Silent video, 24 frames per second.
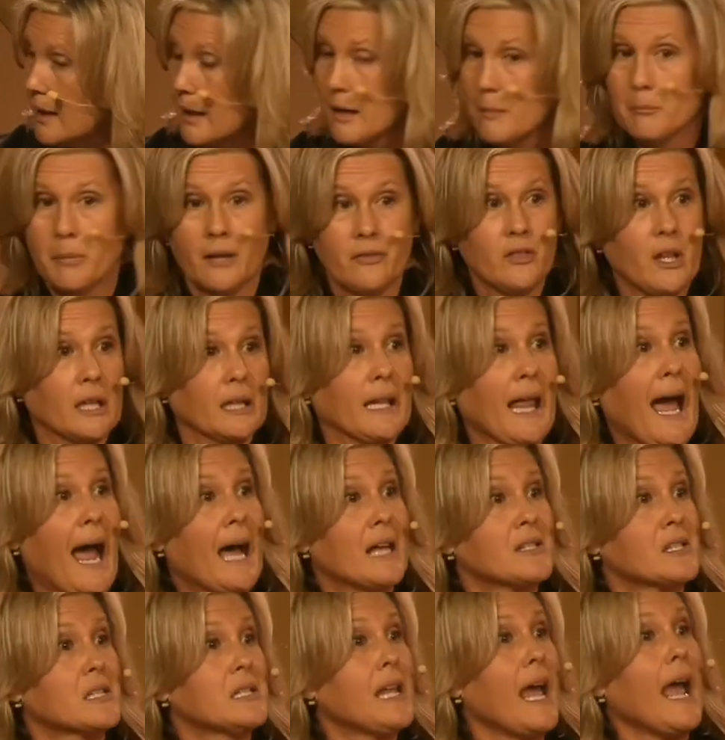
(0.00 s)
But the
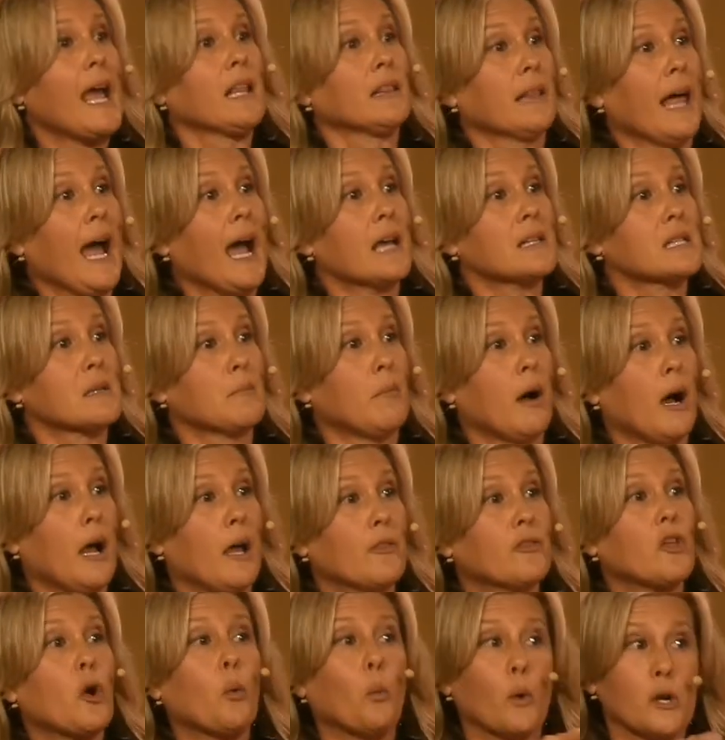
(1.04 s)
last day last
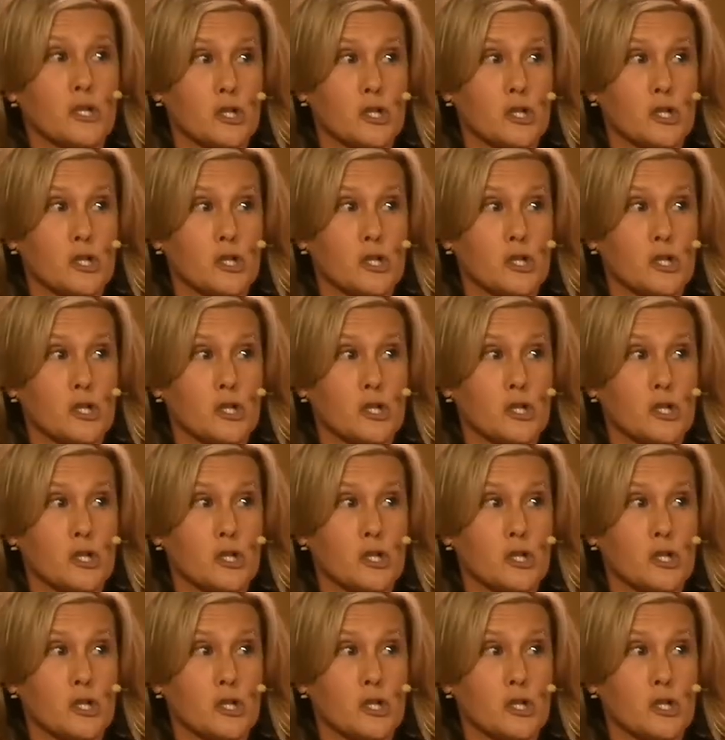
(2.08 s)
month was